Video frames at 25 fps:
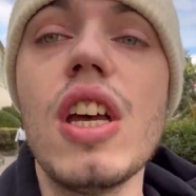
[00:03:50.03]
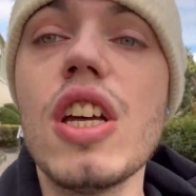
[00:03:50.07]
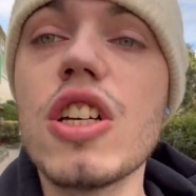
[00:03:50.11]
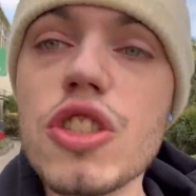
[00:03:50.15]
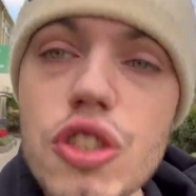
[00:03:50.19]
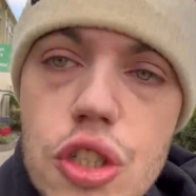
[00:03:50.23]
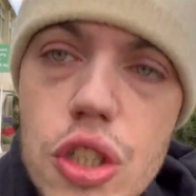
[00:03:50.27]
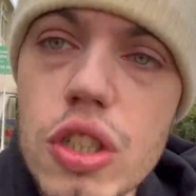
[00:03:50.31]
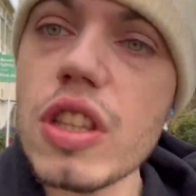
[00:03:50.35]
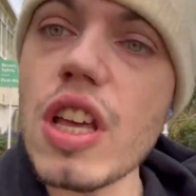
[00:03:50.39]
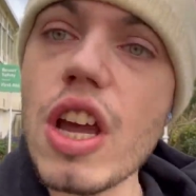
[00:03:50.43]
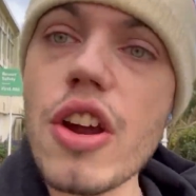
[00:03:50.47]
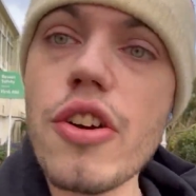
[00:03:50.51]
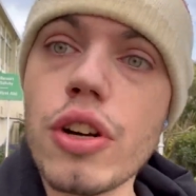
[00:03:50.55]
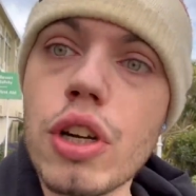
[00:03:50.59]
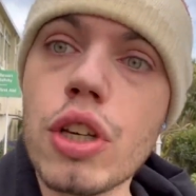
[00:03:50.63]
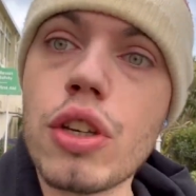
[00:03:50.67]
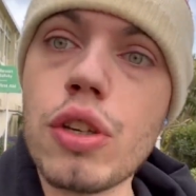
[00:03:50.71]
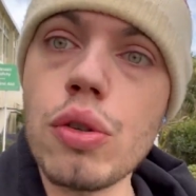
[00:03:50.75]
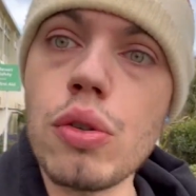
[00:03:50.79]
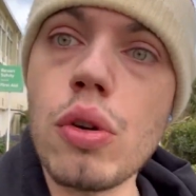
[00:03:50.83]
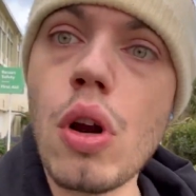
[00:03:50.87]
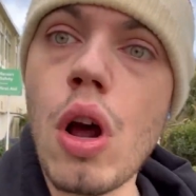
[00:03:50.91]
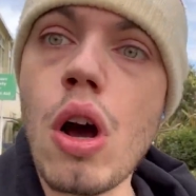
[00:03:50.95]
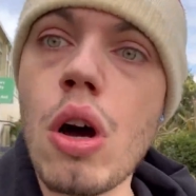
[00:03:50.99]
Stood there in the
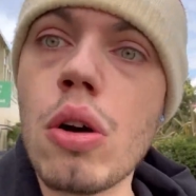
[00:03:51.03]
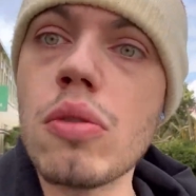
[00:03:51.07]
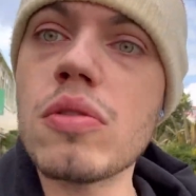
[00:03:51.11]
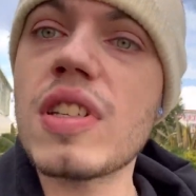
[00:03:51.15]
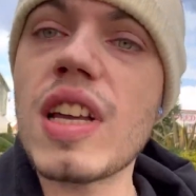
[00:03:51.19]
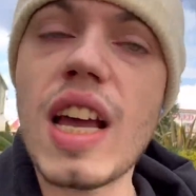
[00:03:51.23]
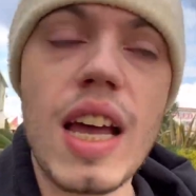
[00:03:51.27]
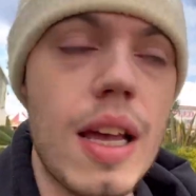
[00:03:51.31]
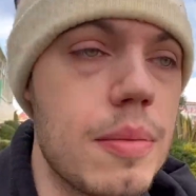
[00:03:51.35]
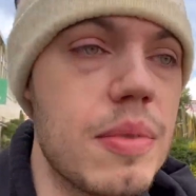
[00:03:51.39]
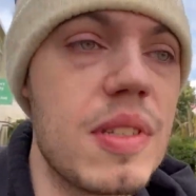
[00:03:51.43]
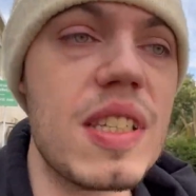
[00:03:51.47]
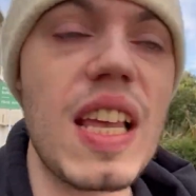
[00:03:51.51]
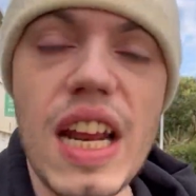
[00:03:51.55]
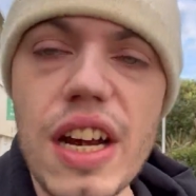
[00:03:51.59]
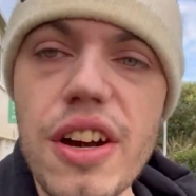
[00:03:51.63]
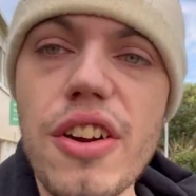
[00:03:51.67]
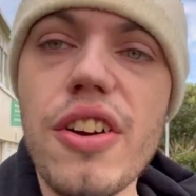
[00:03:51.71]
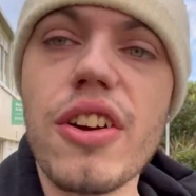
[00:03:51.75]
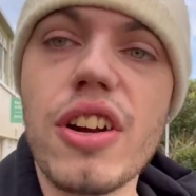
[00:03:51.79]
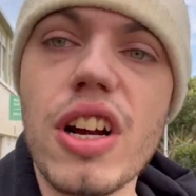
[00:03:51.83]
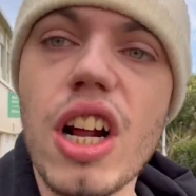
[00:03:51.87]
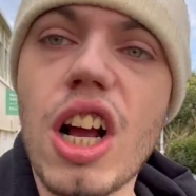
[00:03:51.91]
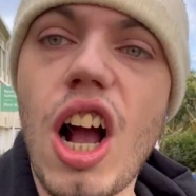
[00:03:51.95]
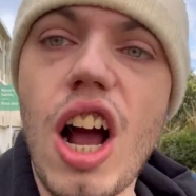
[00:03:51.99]
queue the whole time, sat
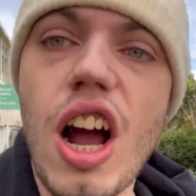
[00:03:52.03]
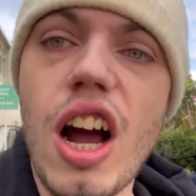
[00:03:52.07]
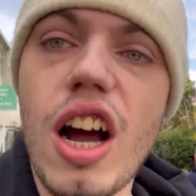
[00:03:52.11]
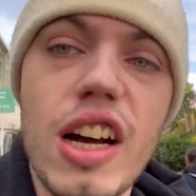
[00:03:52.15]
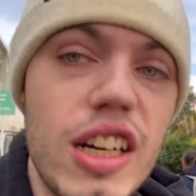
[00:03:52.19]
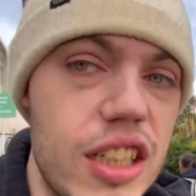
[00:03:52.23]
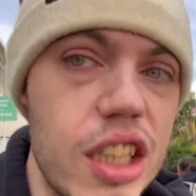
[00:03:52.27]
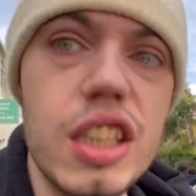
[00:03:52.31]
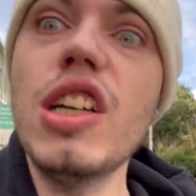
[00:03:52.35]
there in the car.